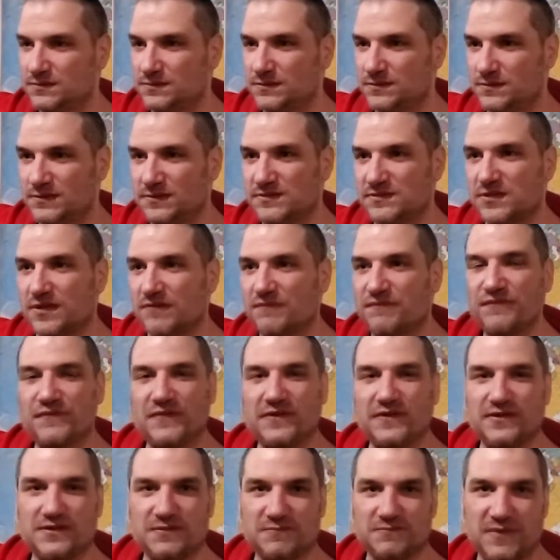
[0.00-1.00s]
They stopped
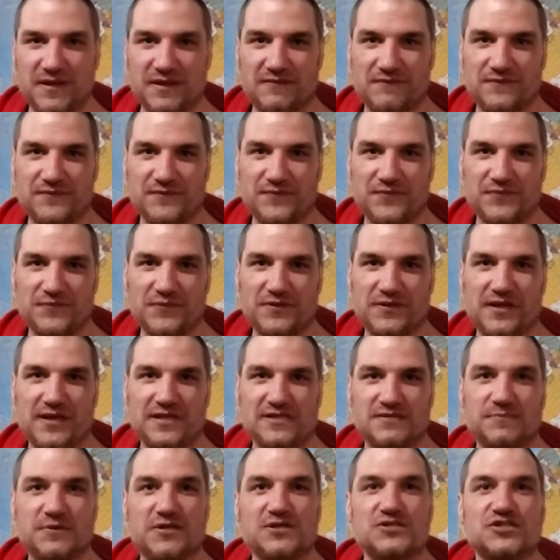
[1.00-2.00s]
feeding the man for 3 days
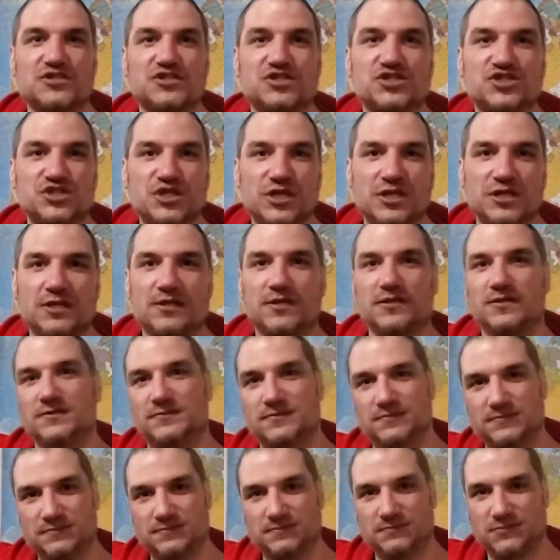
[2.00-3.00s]
because he shit
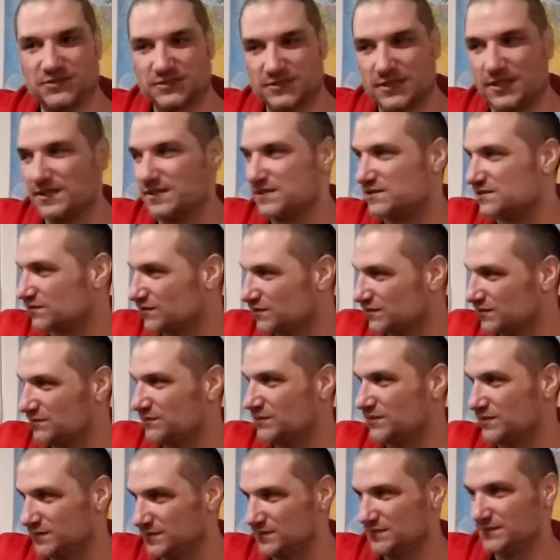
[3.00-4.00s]
beside his toilet bowl.